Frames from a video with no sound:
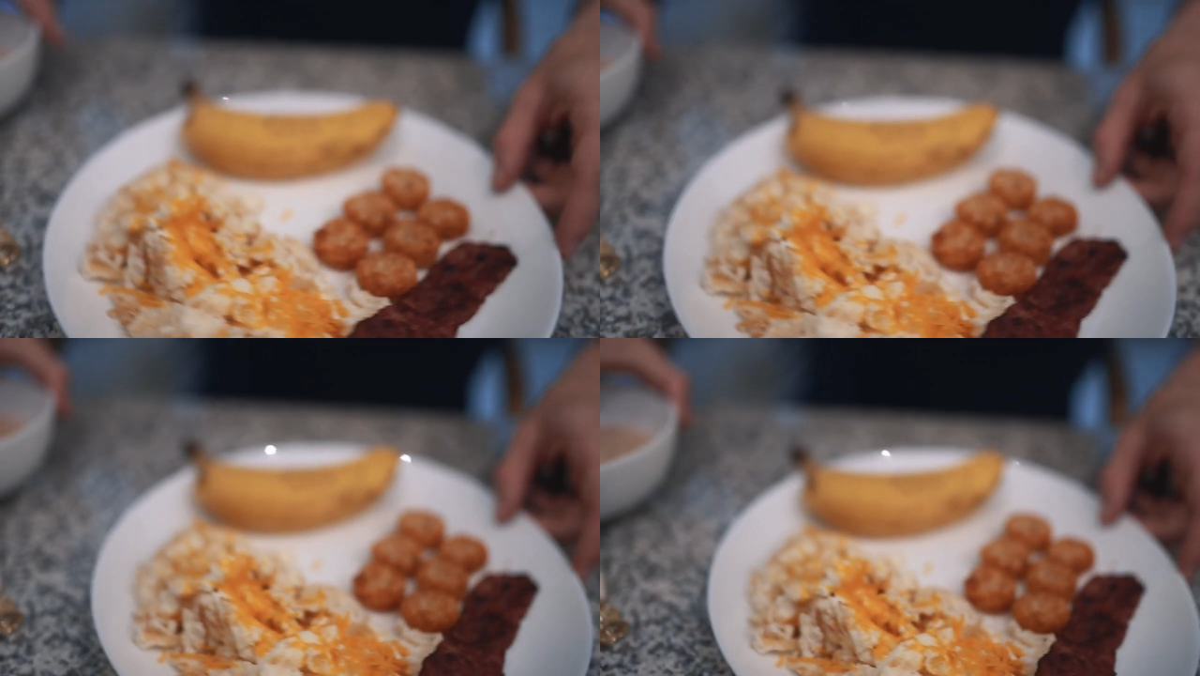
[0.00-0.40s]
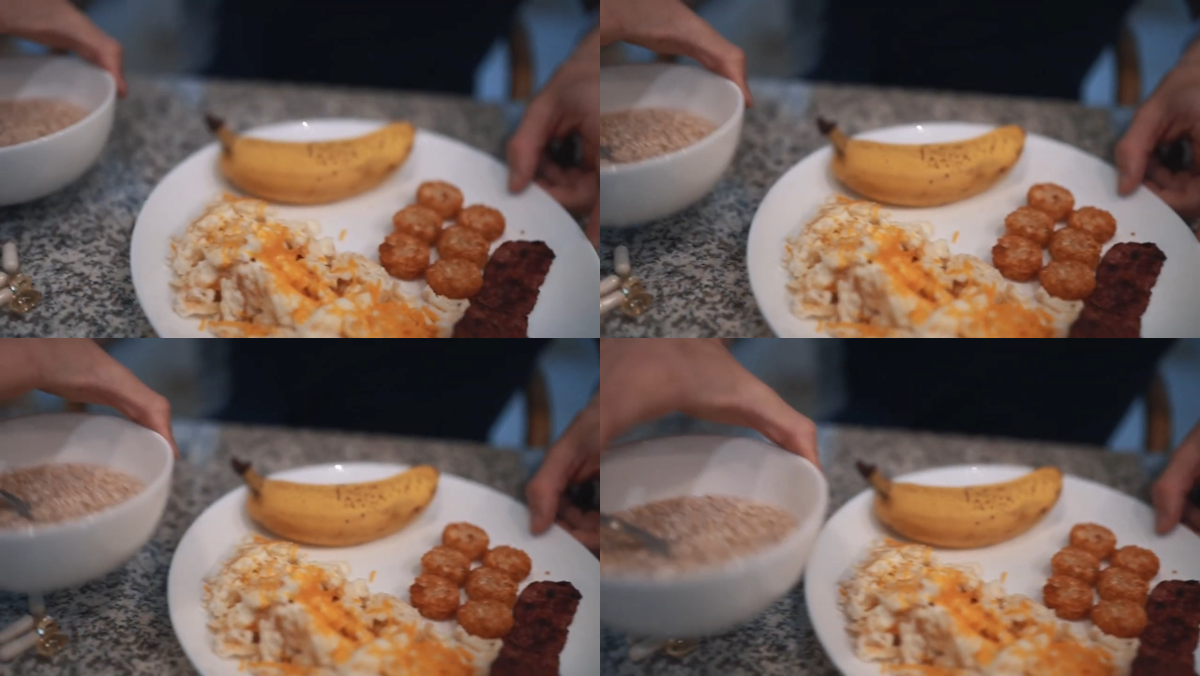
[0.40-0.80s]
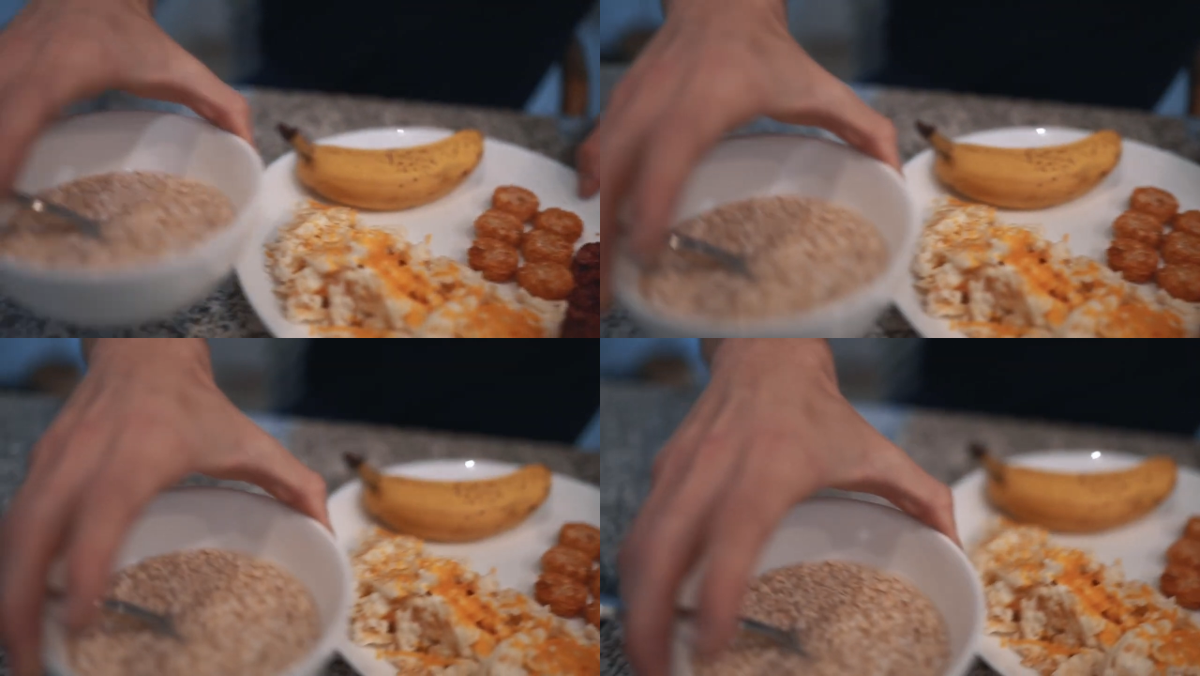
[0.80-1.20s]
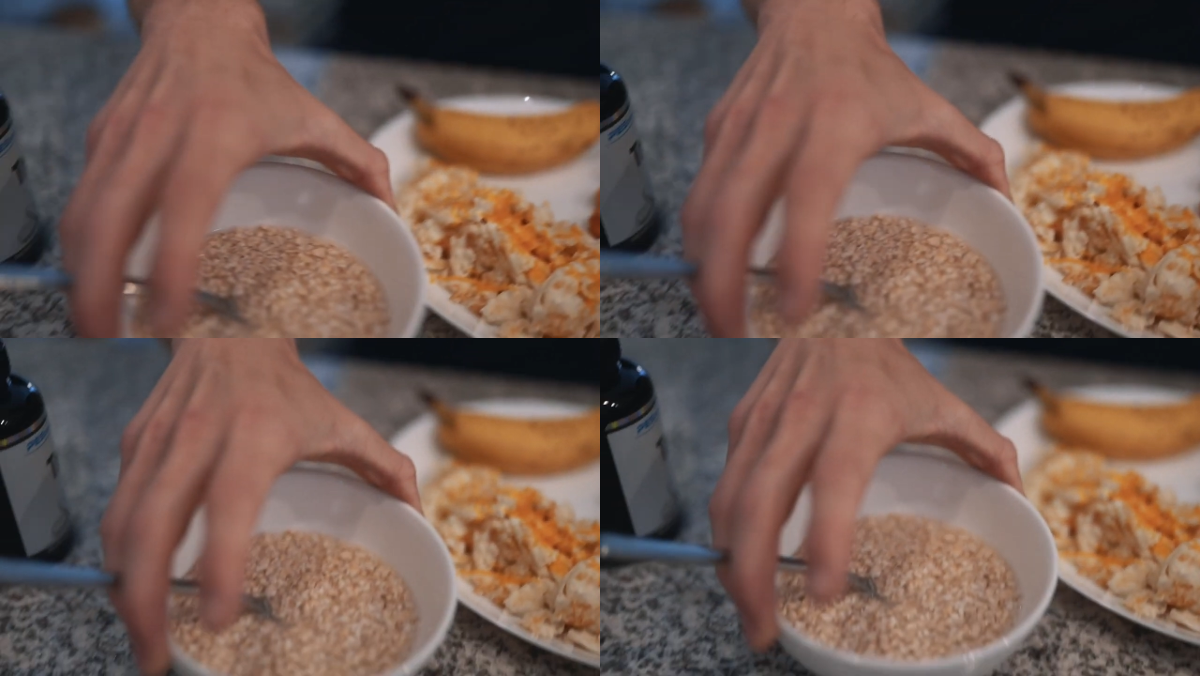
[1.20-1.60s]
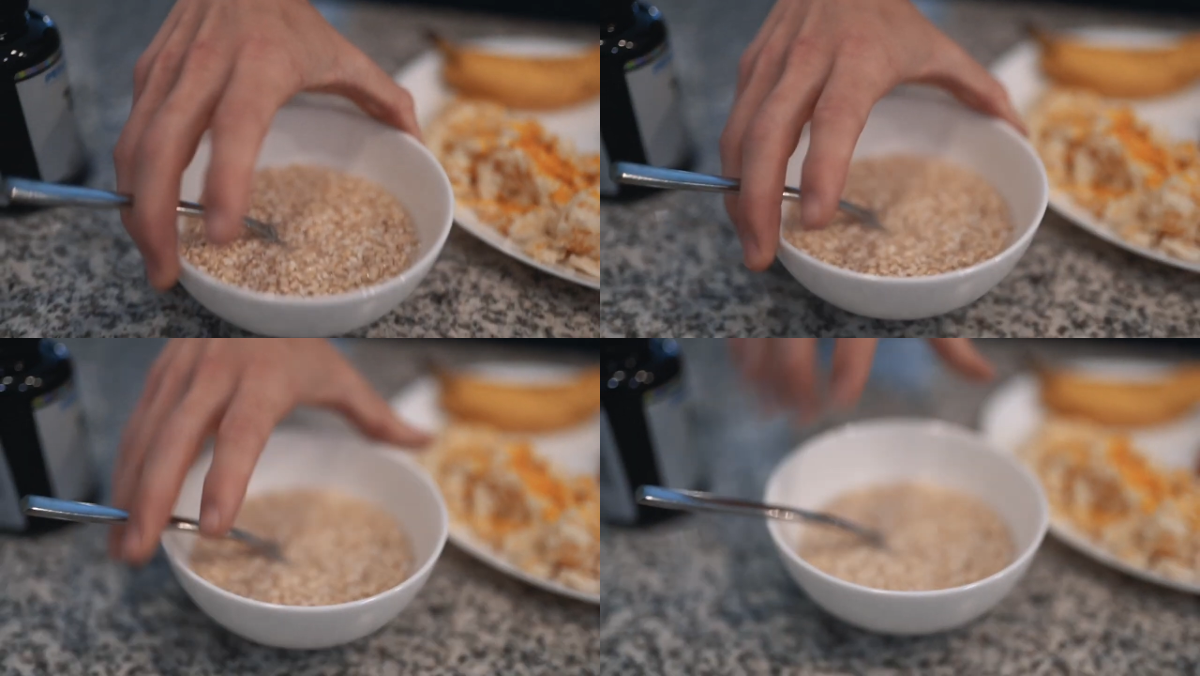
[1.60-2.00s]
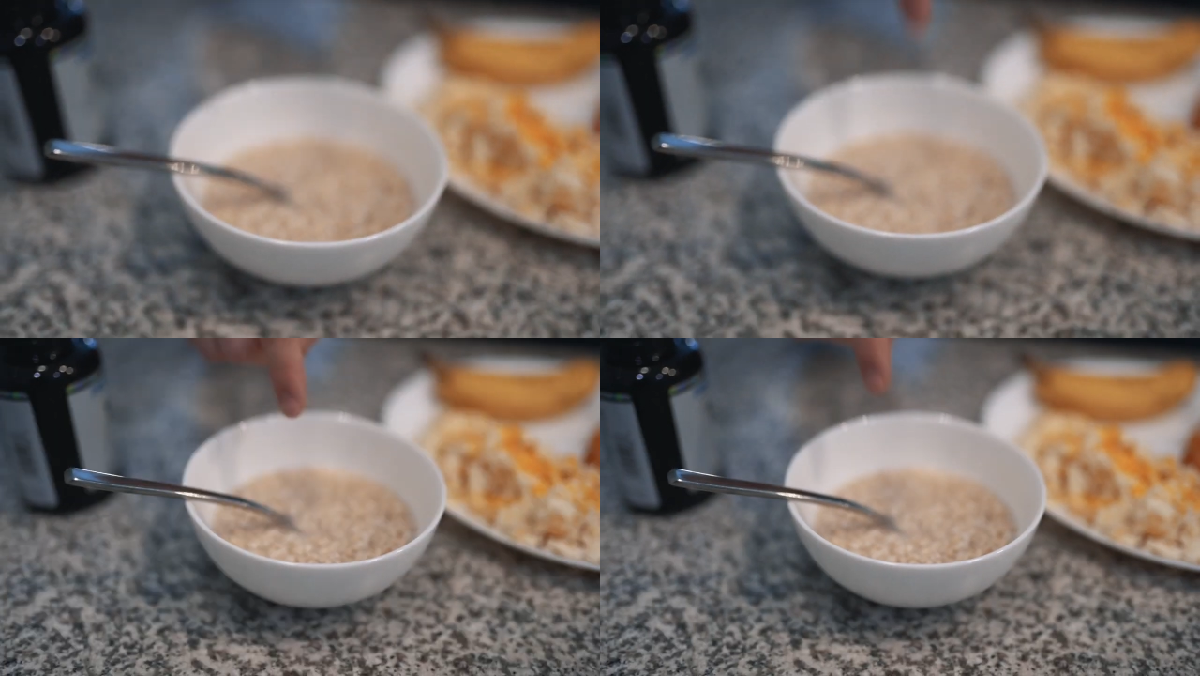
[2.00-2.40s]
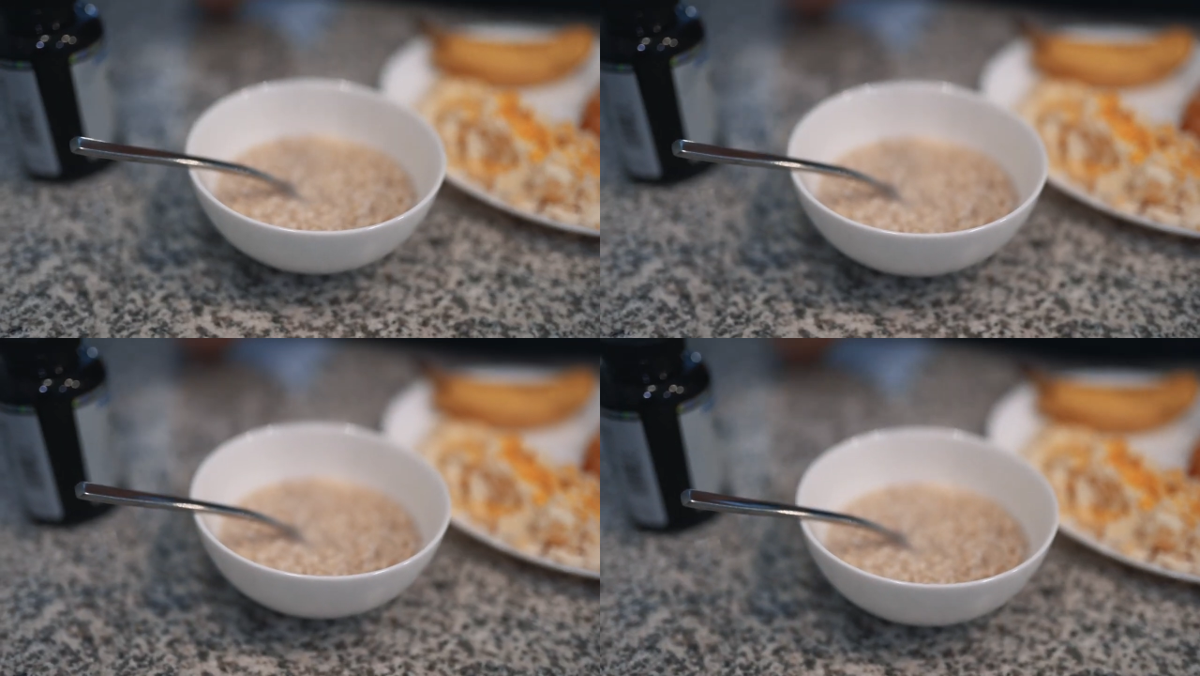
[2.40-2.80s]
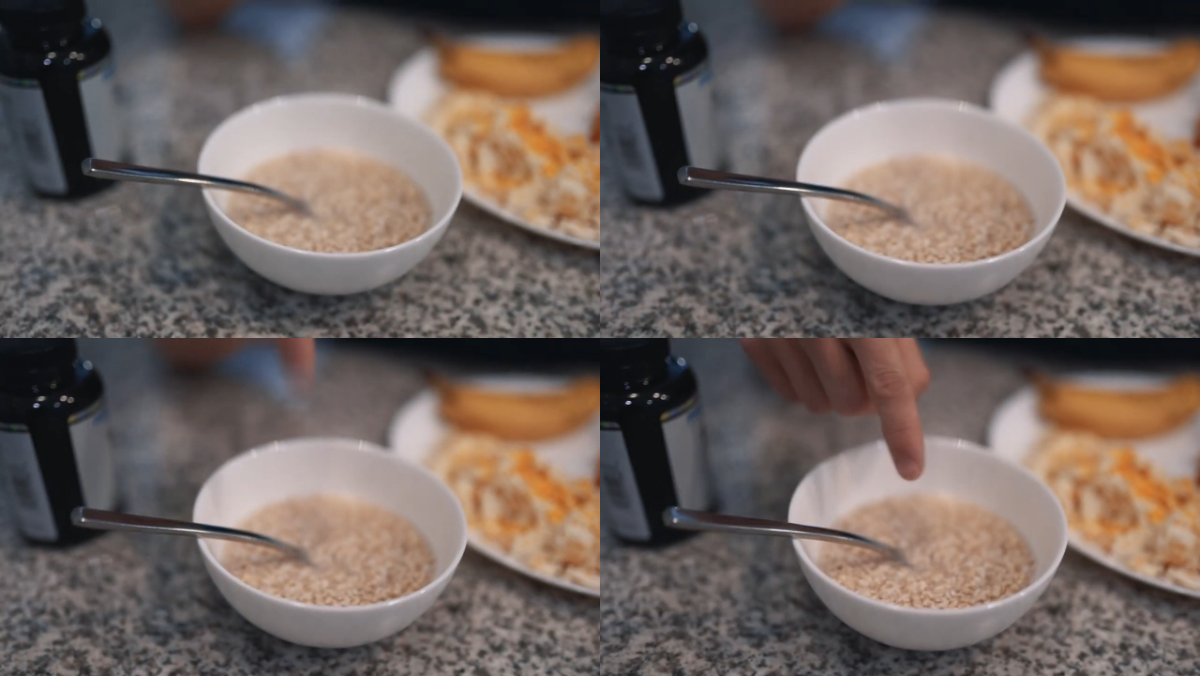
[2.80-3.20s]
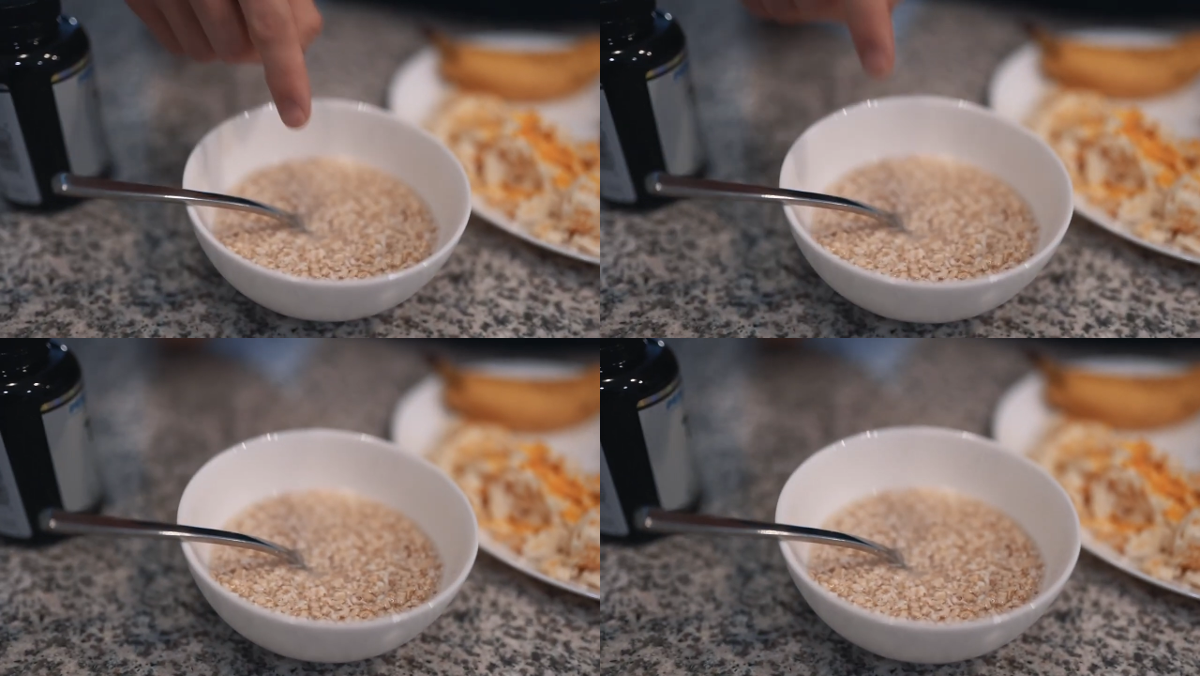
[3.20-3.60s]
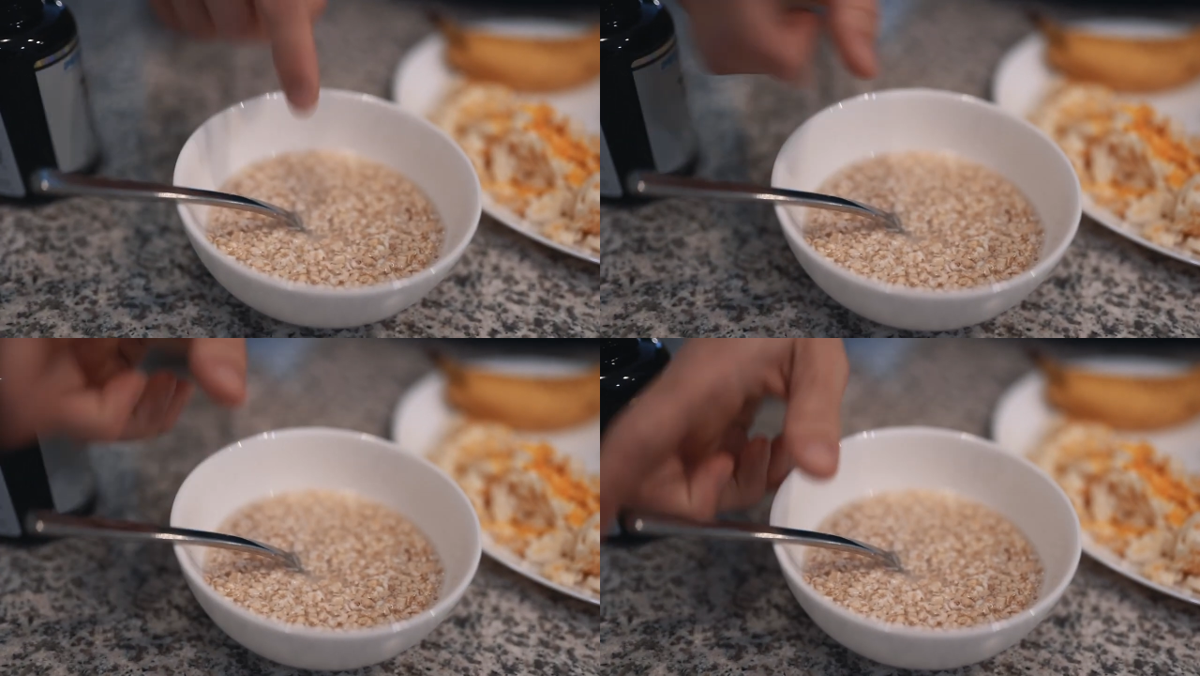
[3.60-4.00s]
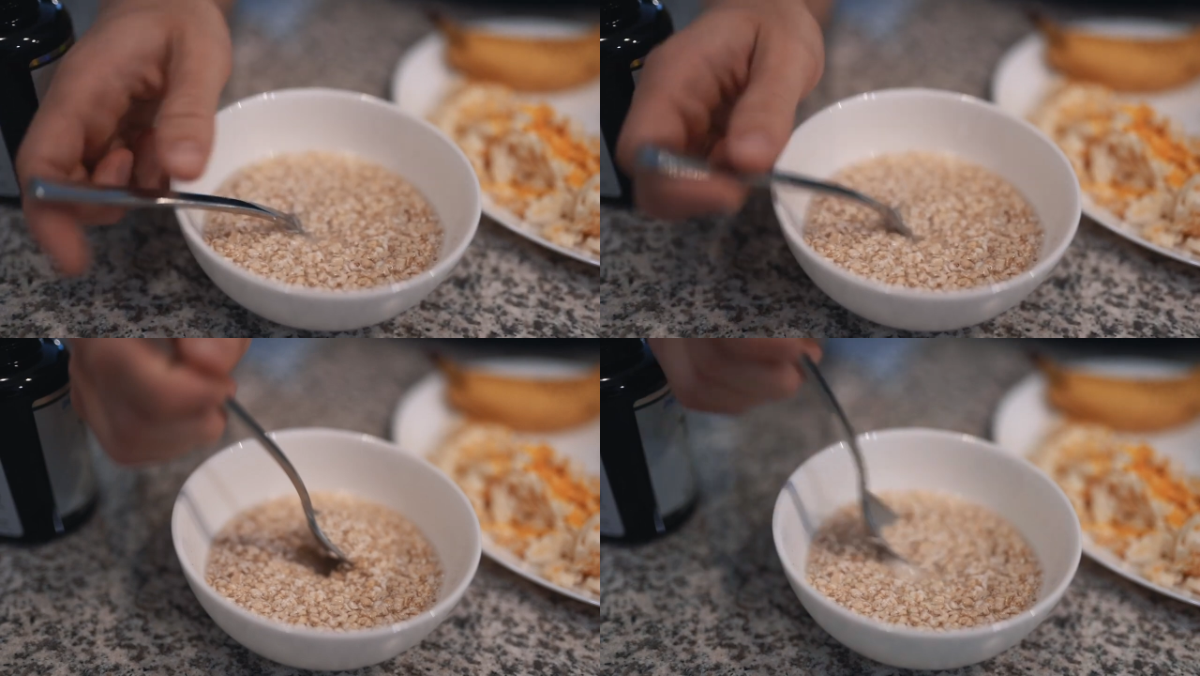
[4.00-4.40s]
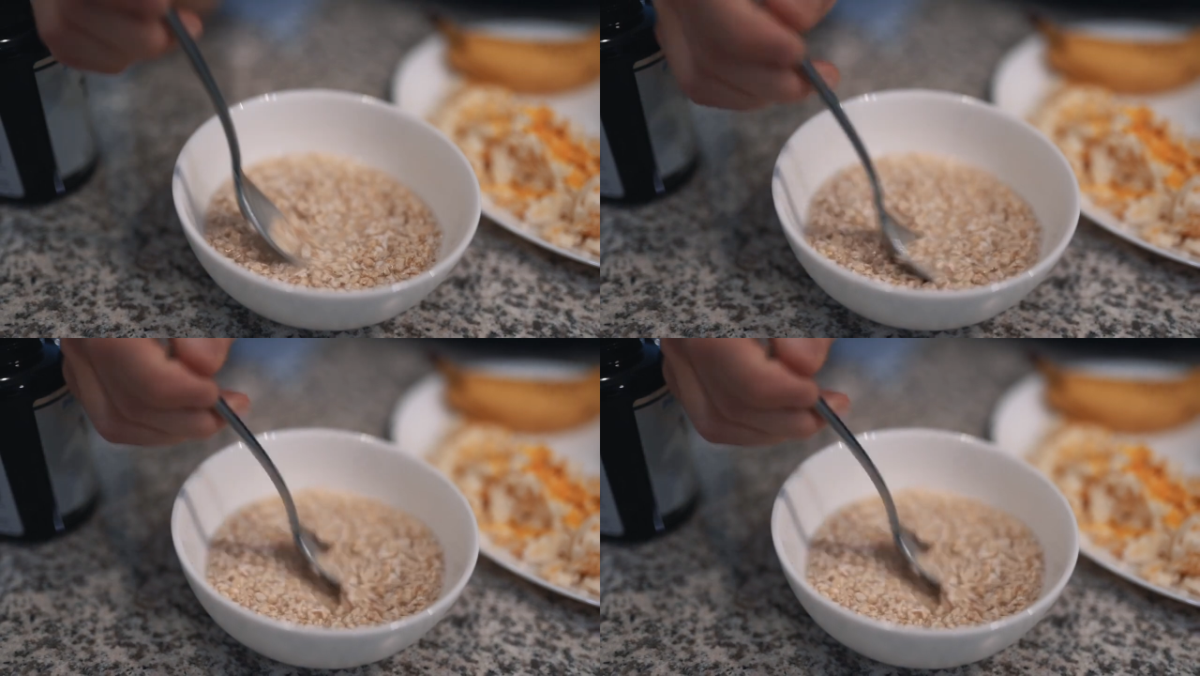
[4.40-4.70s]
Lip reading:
Nobody's mouth can be seen.